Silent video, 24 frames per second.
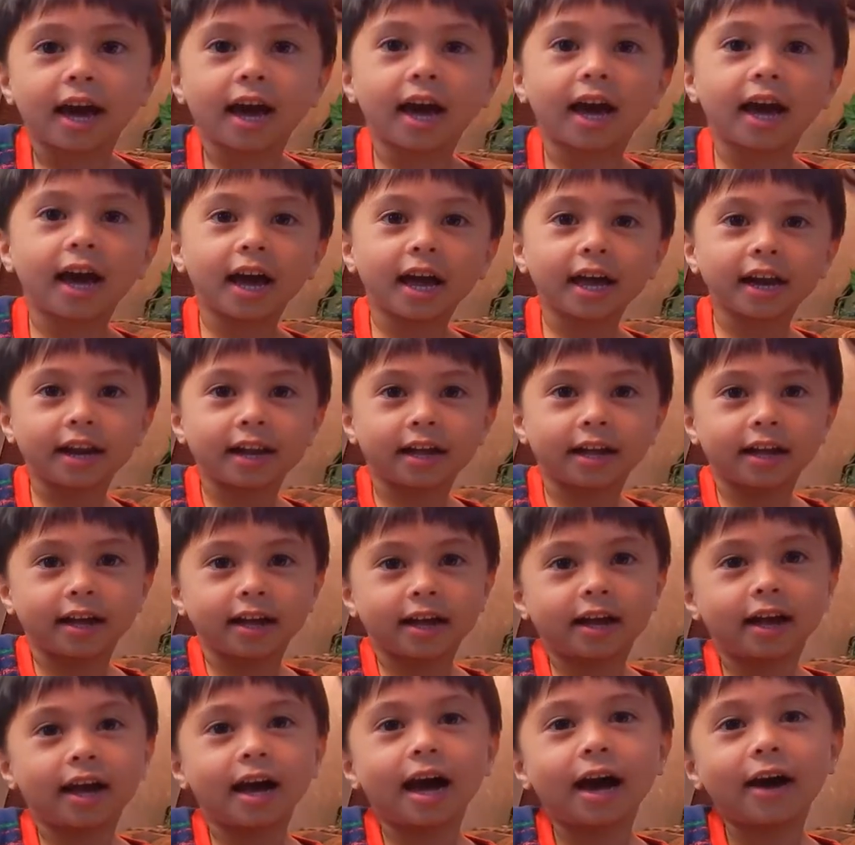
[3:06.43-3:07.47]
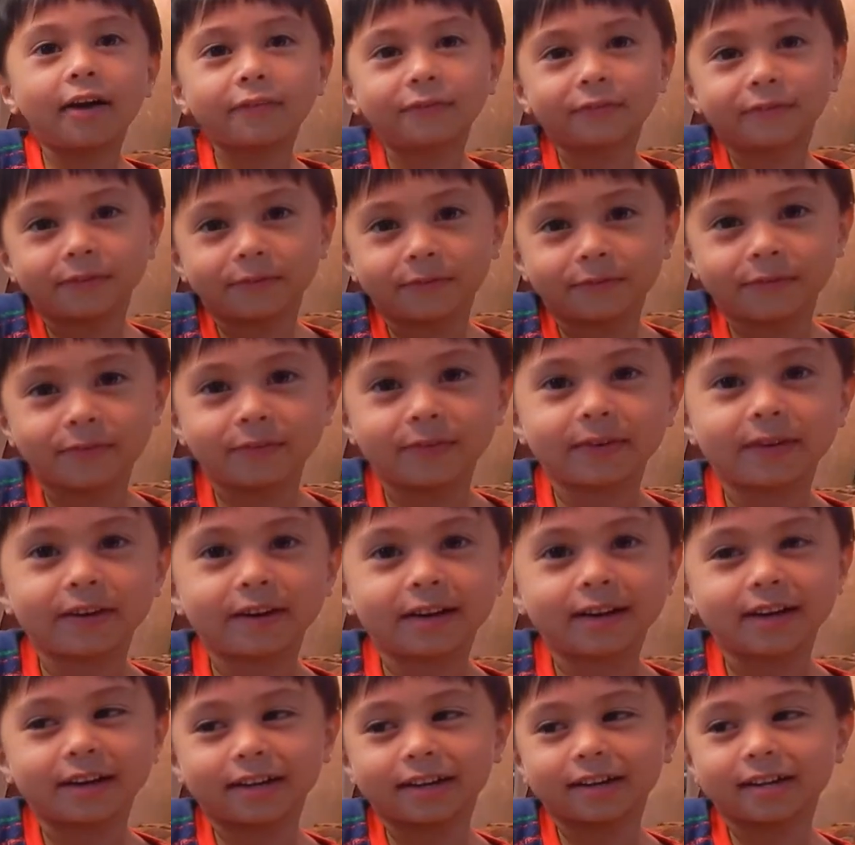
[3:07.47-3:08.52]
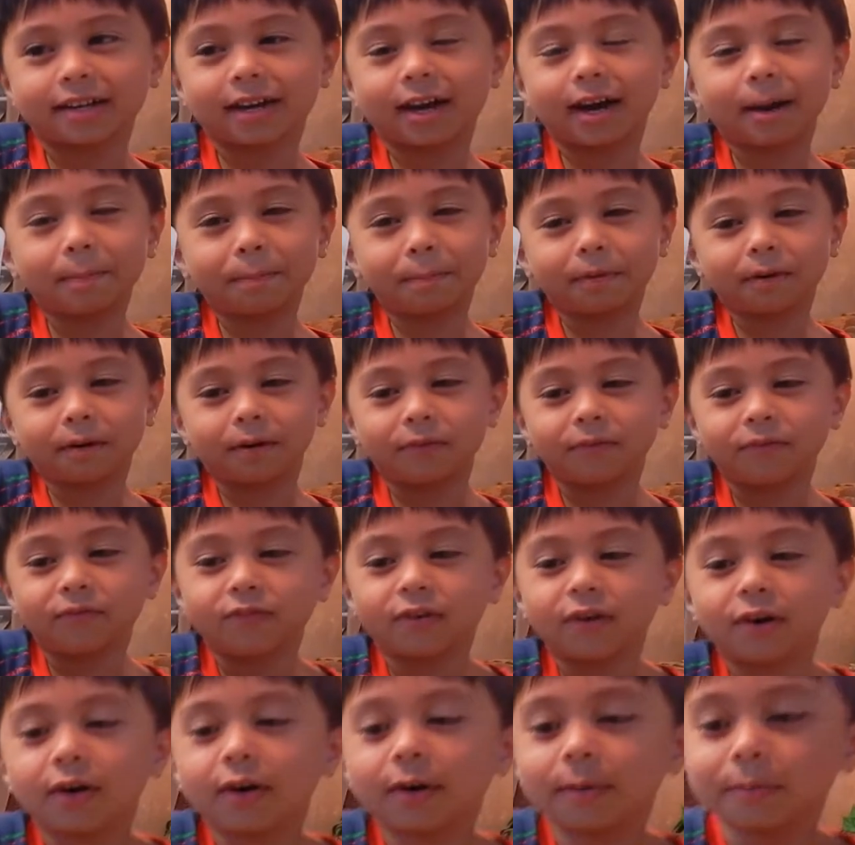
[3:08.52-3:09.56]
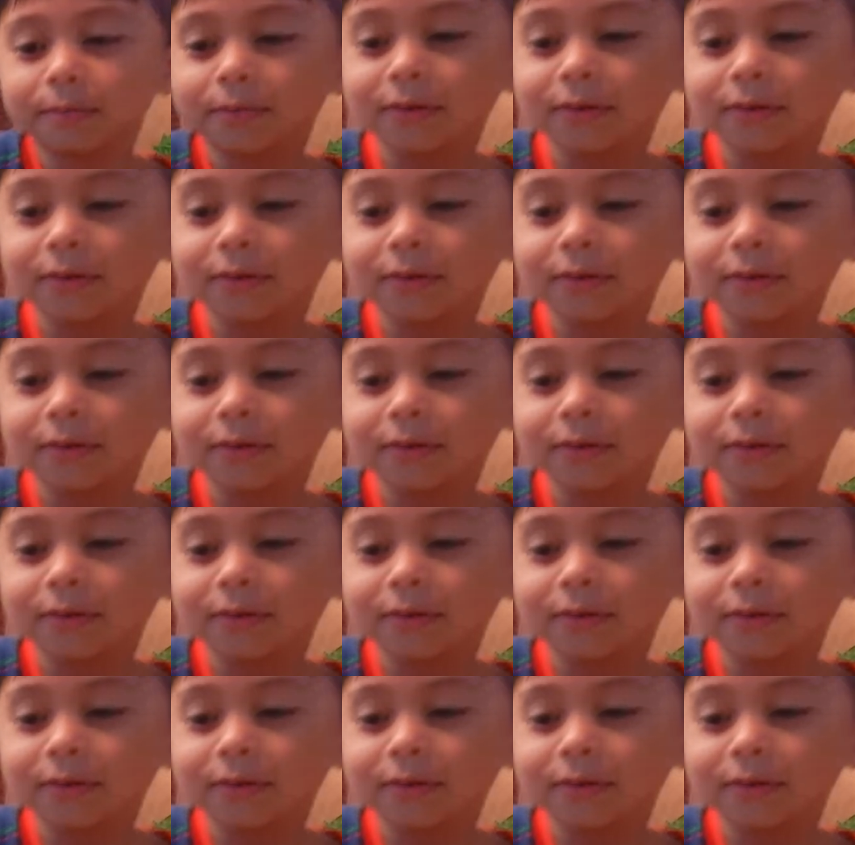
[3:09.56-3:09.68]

Add a half a cup of warm